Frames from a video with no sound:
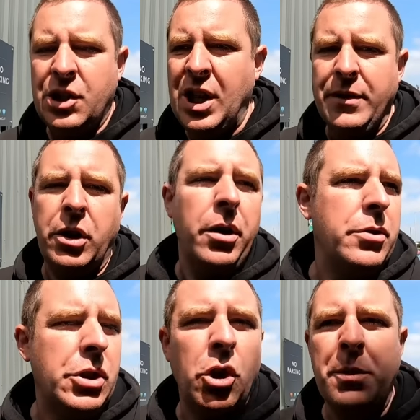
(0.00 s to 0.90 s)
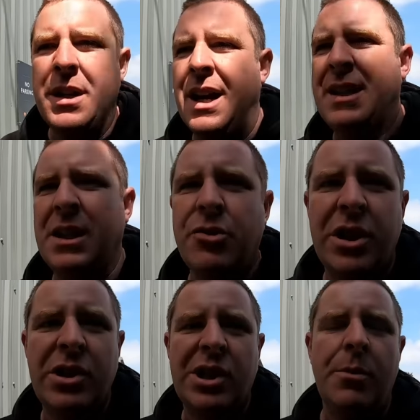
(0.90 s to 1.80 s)
Chevy Cruze is coming in next.
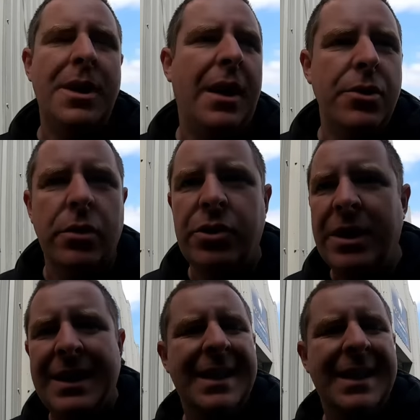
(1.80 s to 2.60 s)
Interesting to see what that does.